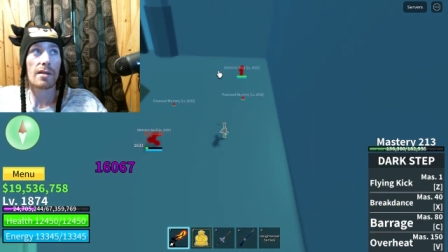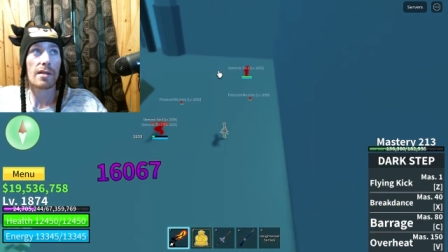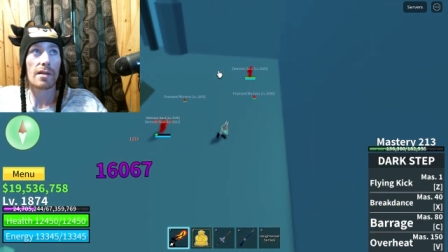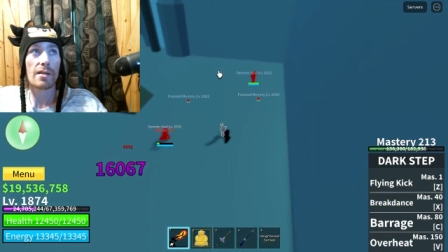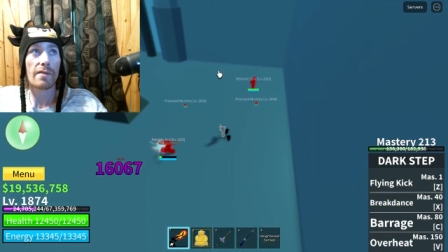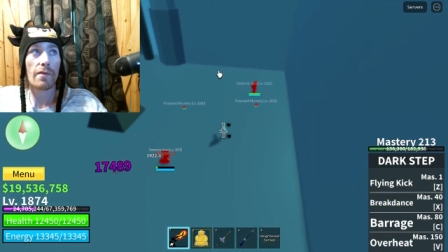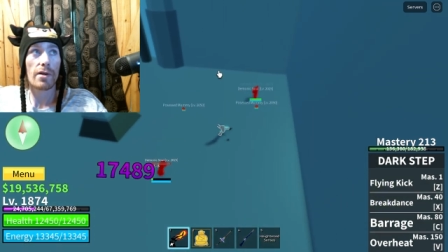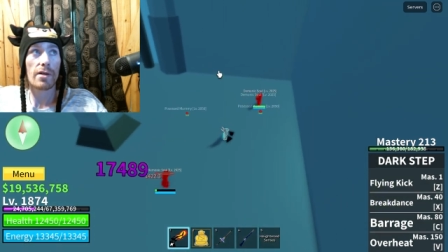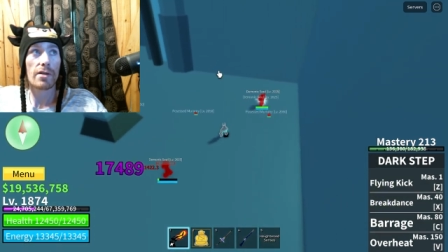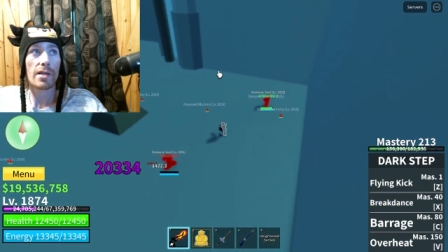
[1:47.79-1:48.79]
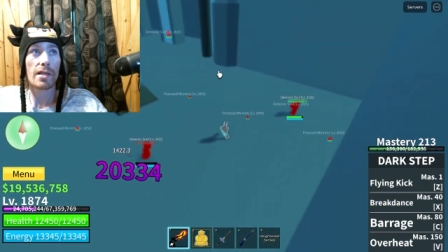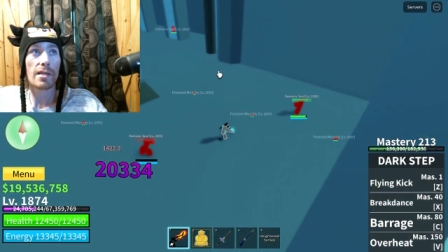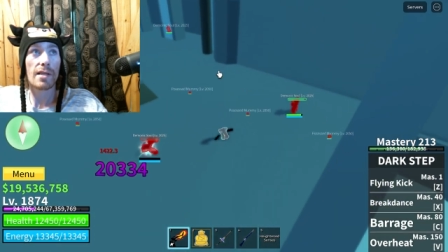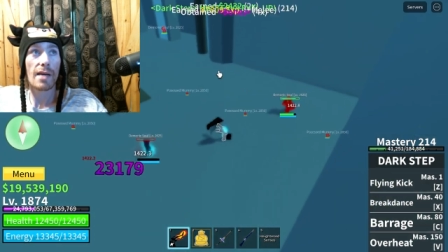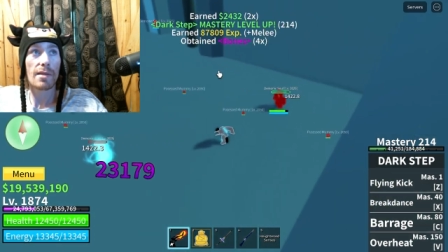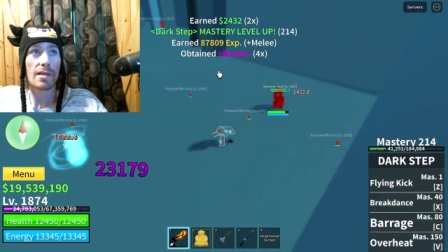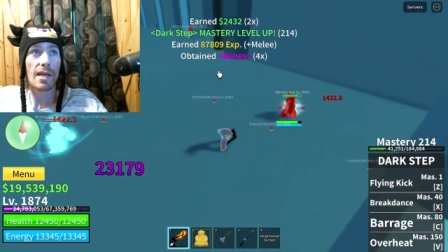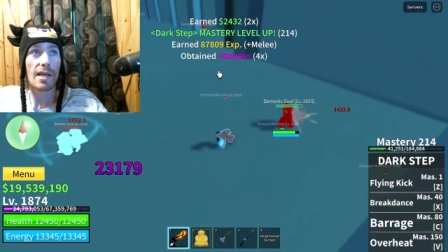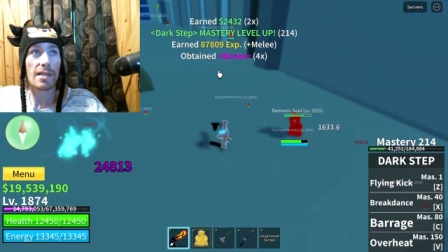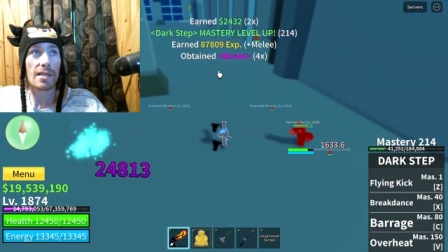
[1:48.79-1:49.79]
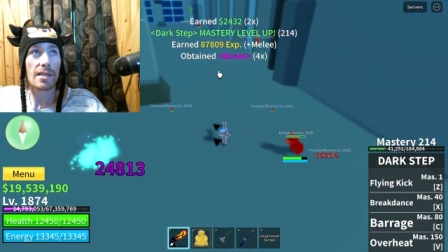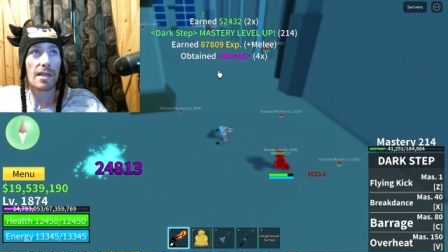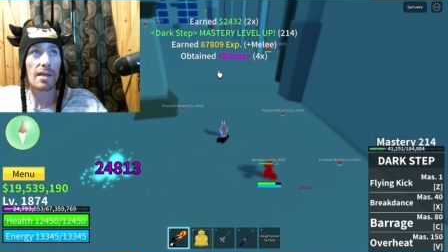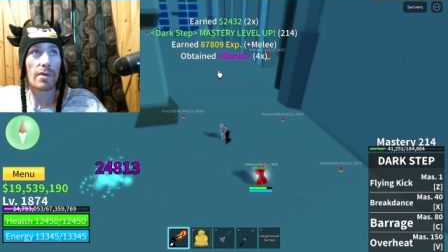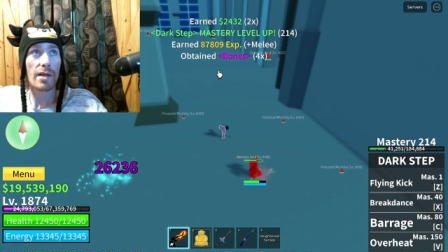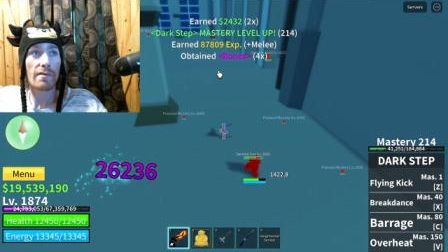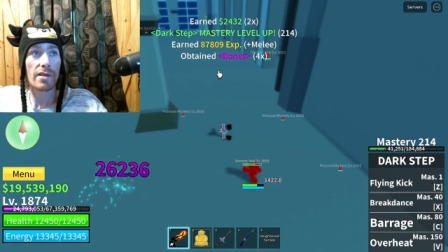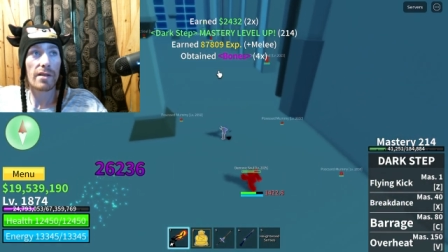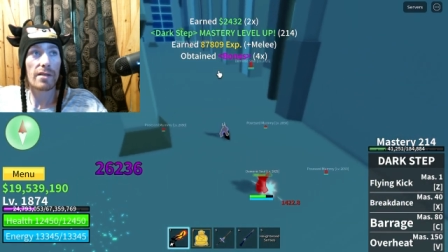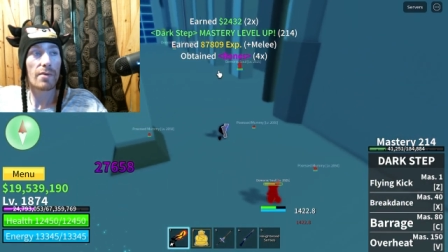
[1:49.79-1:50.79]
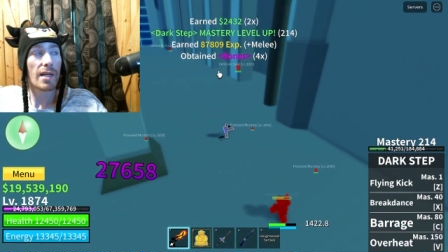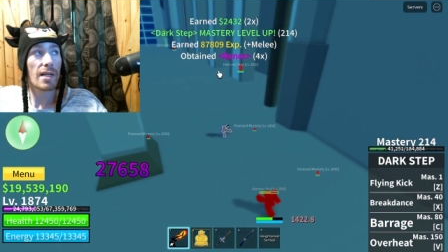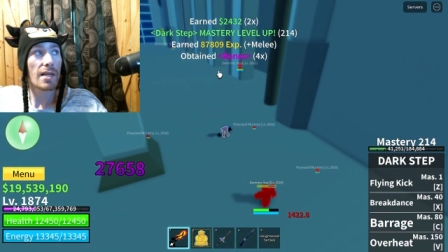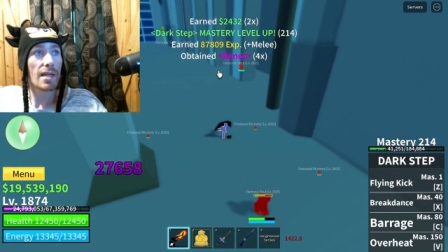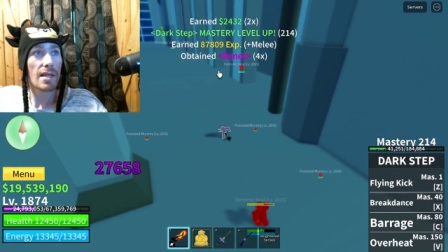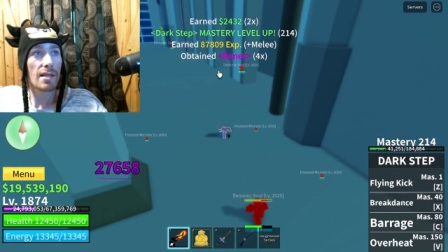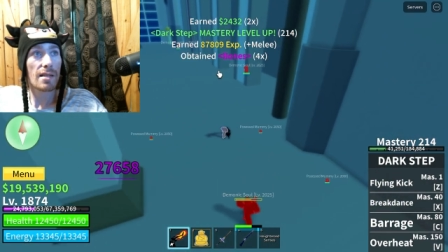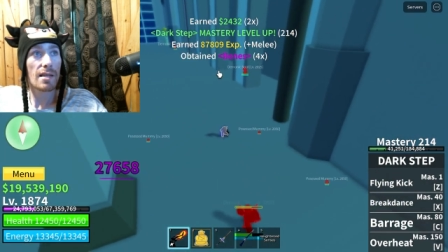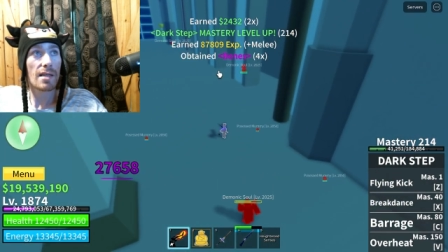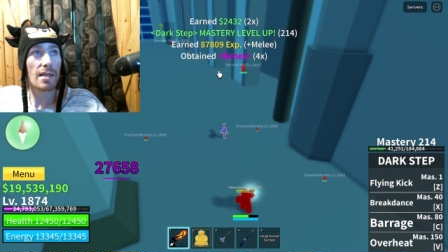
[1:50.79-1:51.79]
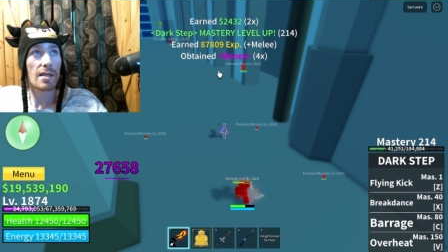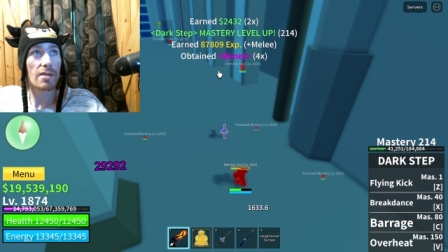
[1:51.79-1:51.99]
nearly 400 in the time that it takes us to get whatever it is we need to get the uh,